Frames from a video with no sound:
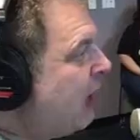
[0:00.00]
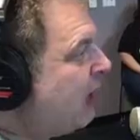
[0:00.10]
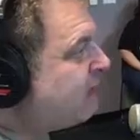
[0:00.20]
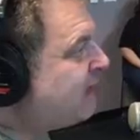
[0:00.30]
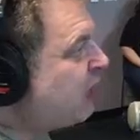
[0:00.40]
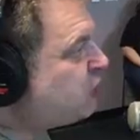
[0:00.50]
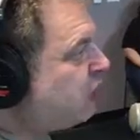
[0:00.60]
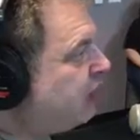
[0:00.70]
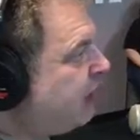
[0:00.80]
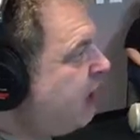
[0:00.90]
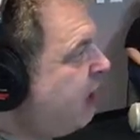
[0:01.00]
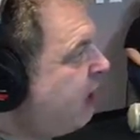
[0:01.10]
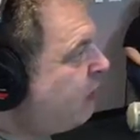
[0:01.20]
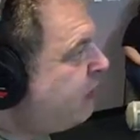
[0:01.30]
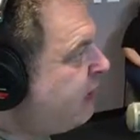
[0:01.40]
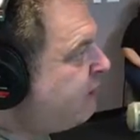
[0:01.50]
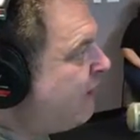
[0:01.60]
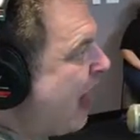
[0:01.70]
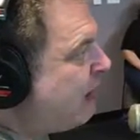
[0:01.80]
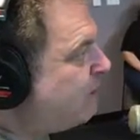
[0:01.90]
essentially the
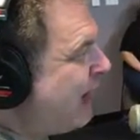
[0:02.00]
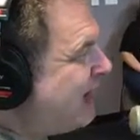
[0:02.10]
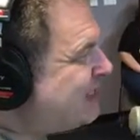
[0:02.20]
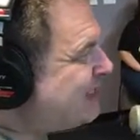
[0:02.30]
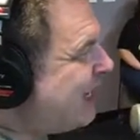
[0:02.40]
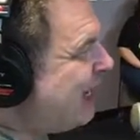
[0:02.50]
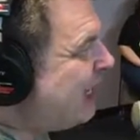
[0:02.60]
fan base